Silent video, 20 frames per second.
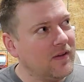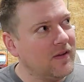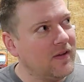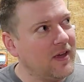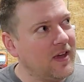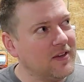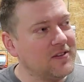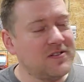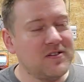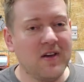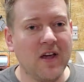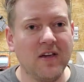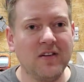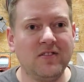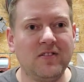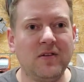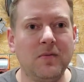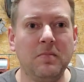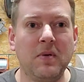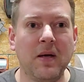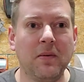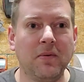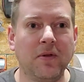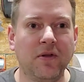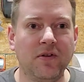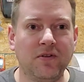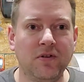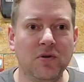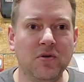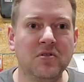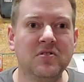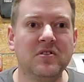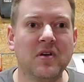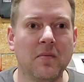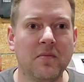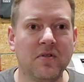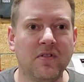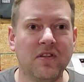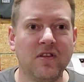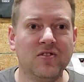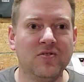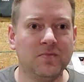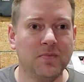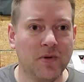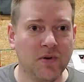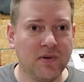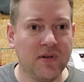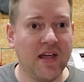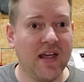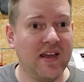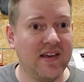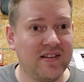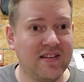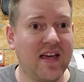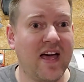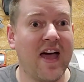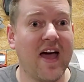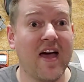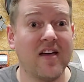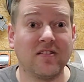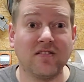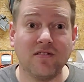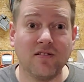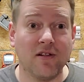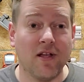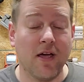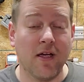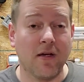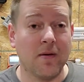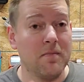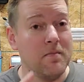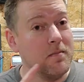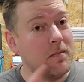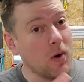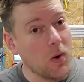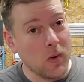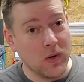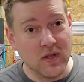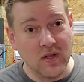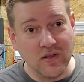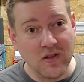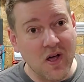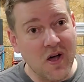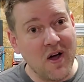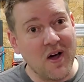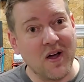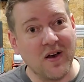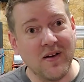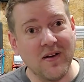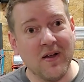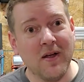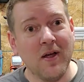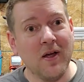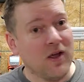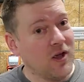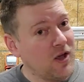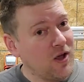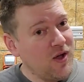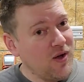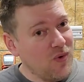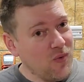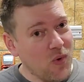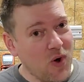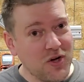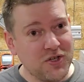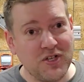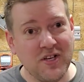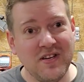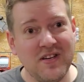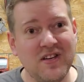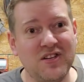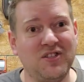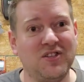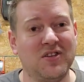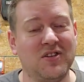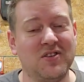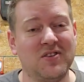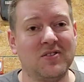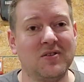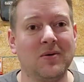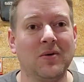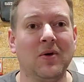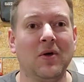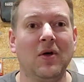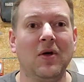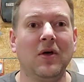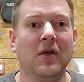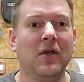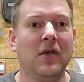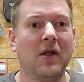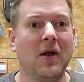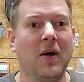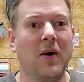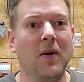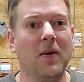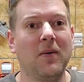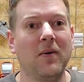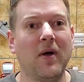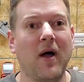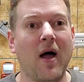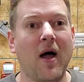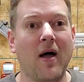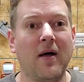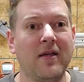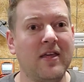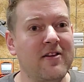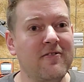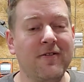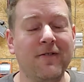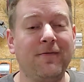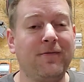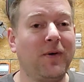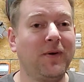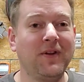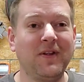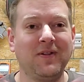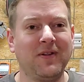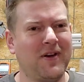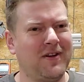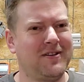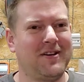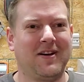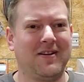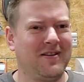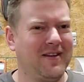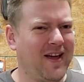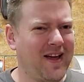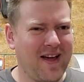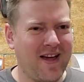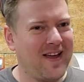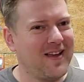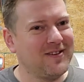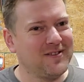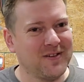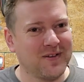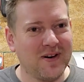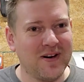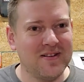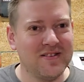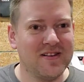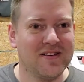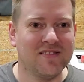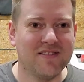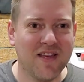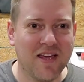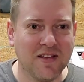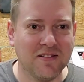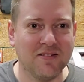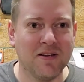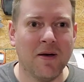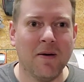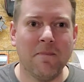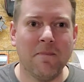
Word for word: it's nice to be able to do some of these mundane tasks like mowing the lawn, washing dishes, you know, uh, even folding laundry. Yeah, it's the craziest things